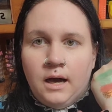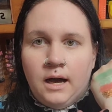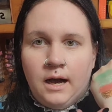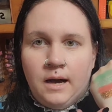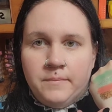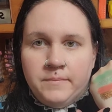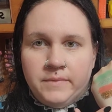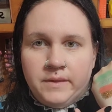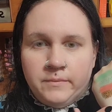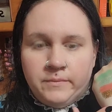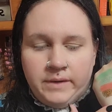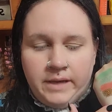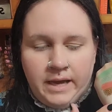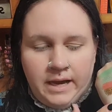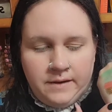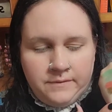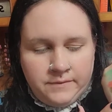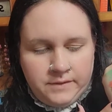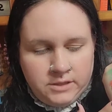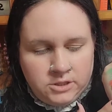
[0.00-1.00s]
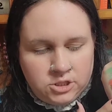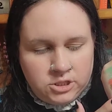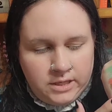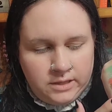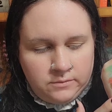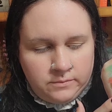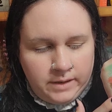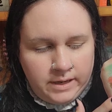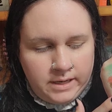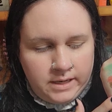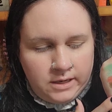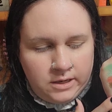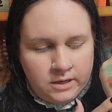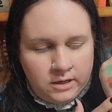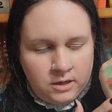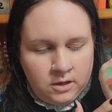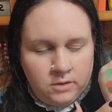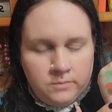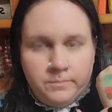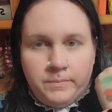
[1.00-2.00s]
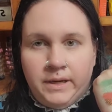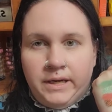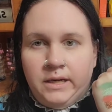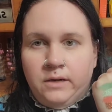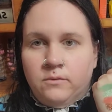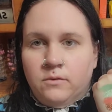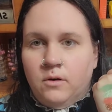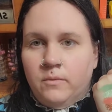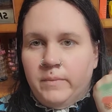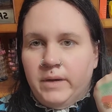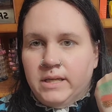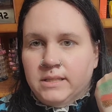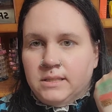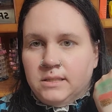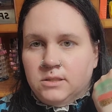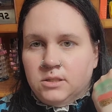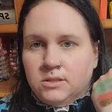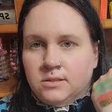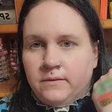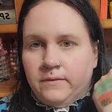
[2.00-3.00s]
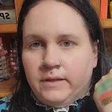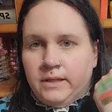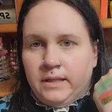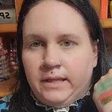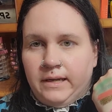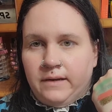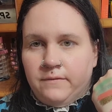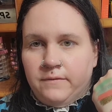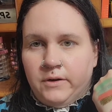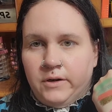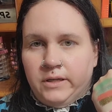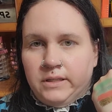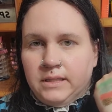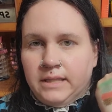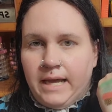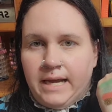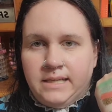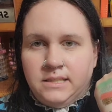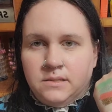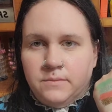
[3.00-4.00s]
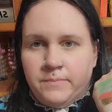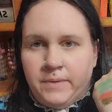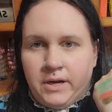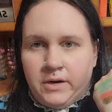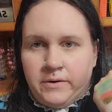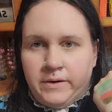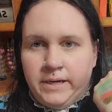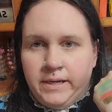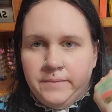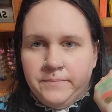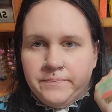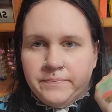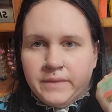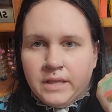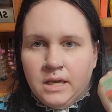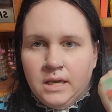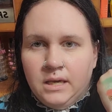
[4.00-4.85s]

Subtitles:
Then we have this shade right here called Budding Romance. It's just like a very light berry.